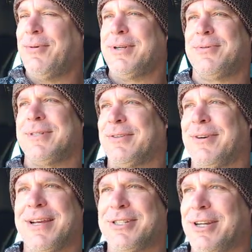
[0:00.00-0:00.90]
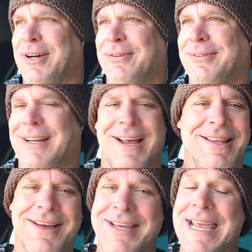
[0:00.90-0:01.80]
which was a great show, and I
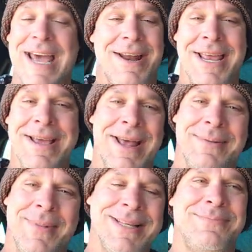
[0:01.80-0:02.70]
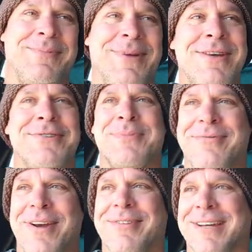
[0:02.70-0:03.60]
love, he was my
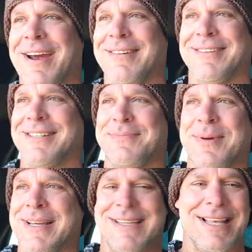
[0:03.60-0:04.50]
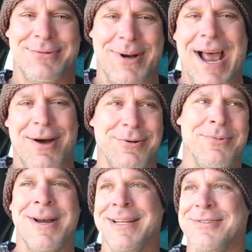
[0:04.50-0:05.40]
favorite character, just because that's what I
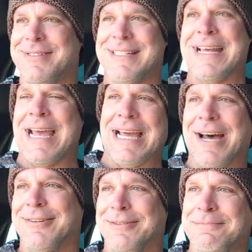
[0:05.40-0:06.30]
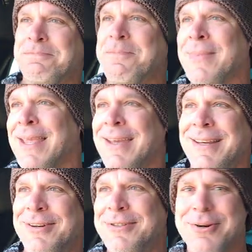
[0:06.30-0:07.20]
would want to do, is just hang out, and,
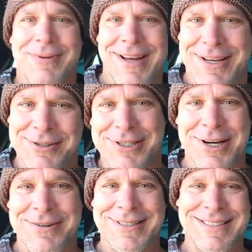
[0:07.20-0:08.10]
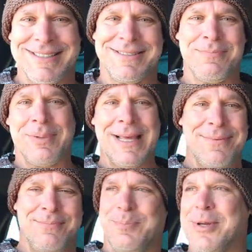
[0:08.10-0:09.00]
you know, do a radio show, and just
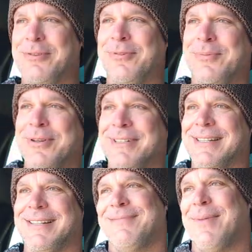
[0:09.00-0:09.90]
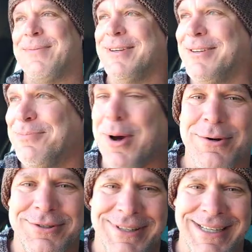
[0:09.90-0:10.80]
play beautiful music, and maybe do
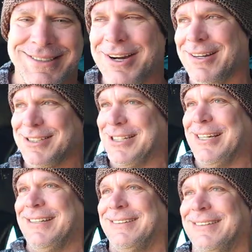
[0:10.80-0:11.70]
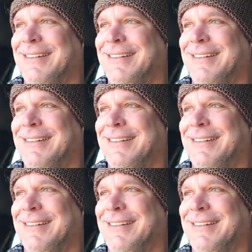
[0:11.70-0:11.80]
poetry, and talk shit,